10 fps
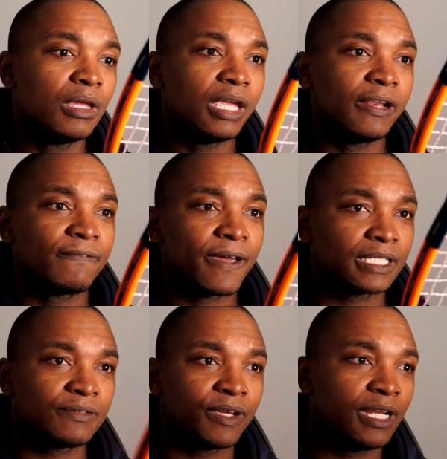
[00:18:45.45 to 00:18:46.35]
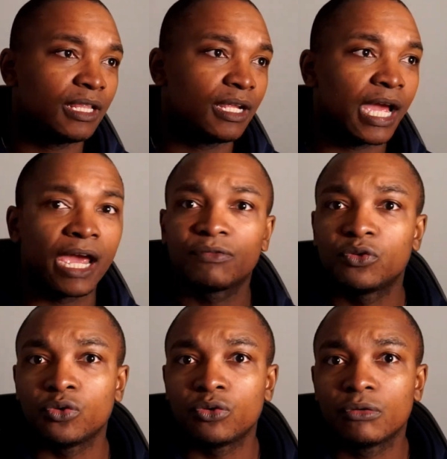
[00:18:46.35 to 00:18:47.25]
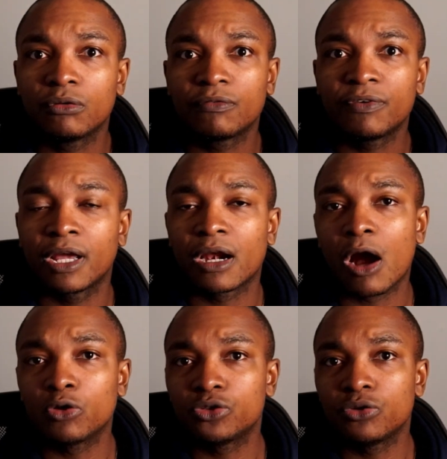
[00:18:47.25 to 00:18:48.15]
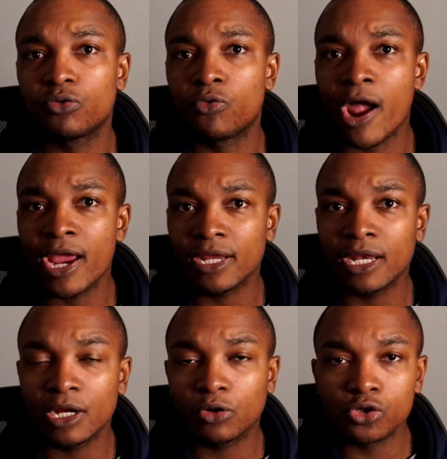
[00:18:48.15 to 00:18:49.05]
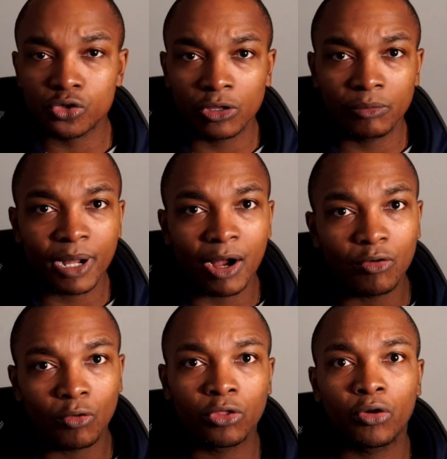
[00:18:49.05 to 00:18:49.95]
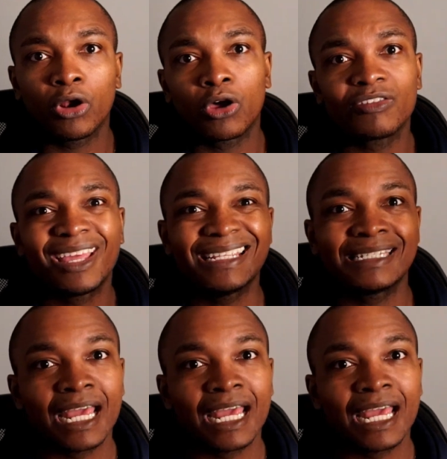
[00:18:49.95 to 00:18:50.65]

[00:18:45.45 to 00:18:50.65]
In fact, if anything, I have to figure out how to rein in and control the power, although a lot of that is done